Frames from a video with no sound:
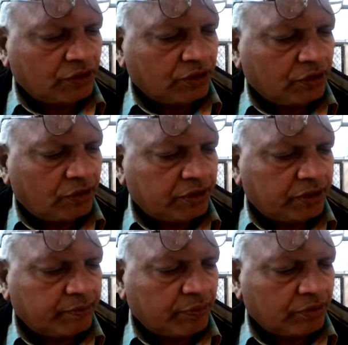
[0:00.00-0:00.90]
concrete
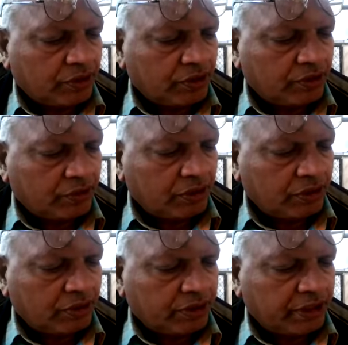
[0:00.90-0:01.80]
pour control,
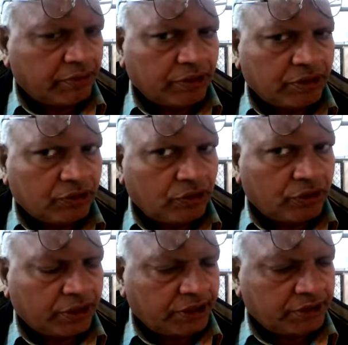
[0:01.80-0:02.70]
ready mix
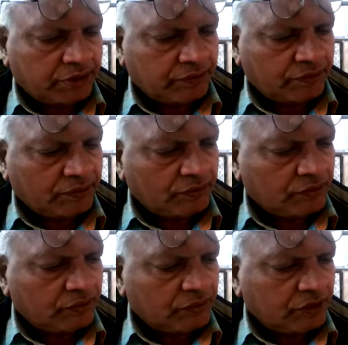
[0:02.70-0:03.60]
concrete,
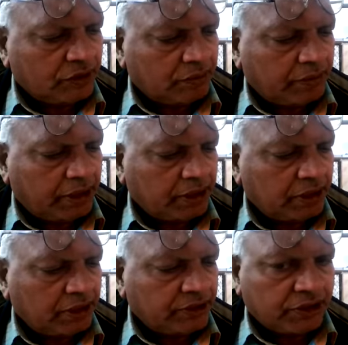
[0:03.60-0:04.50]

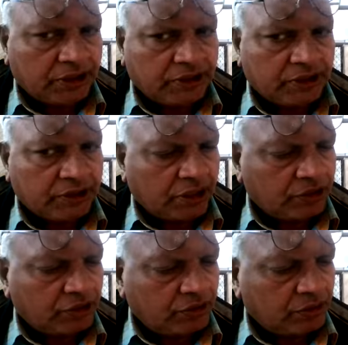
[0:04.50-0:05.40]
material status
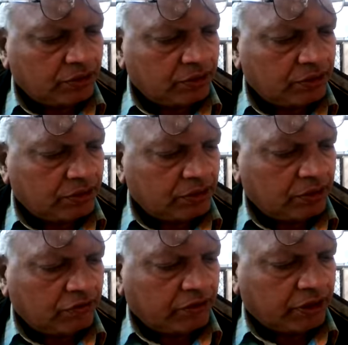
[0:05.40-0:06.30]
schedule,
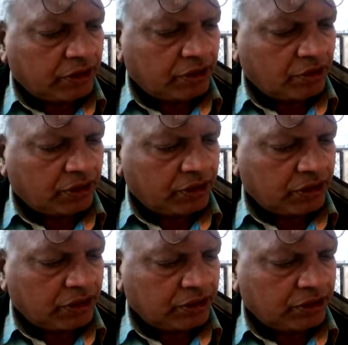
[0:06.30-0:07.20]
working drawing
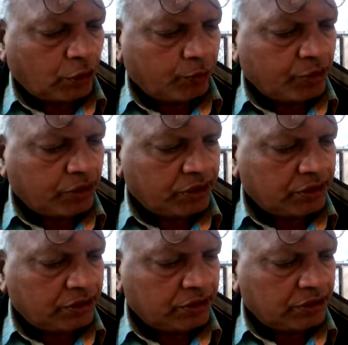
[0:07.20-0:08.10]
and shop drawing,
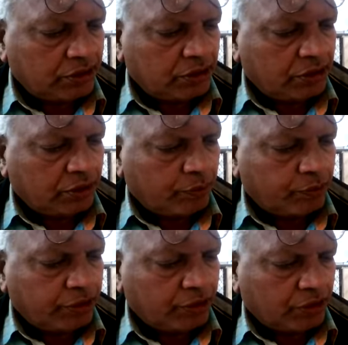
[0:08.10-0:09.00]

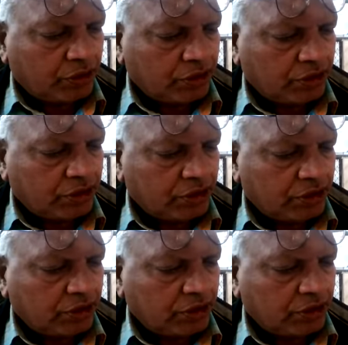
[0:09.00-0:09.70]
complete coordination and